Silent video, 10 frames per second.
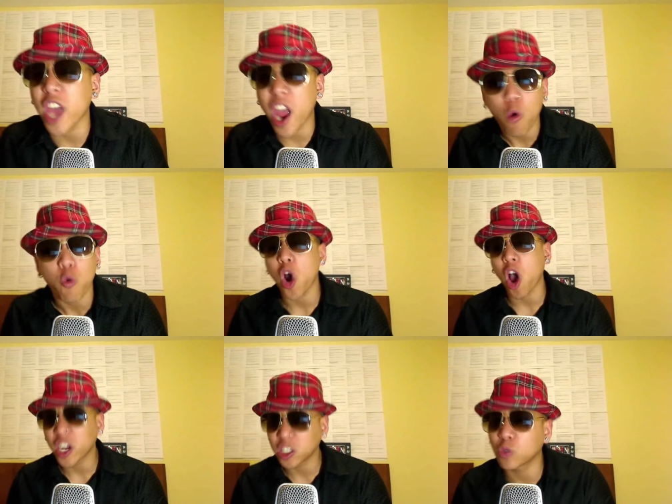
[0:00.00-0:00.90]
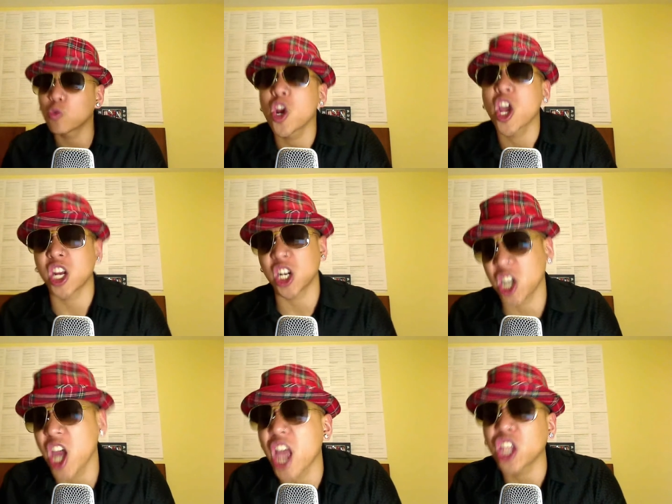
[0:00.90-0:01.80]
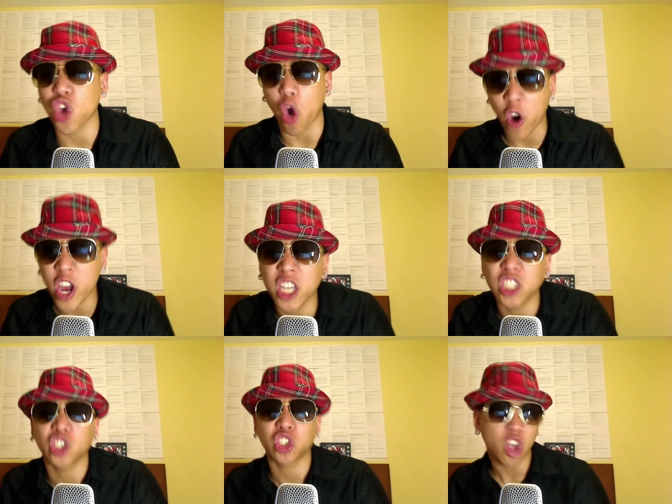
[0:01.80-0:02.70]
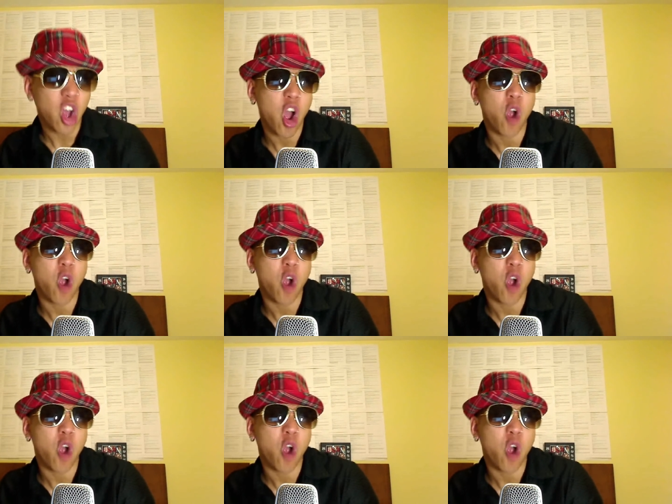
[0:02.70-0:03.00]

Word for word: care what is written in your history,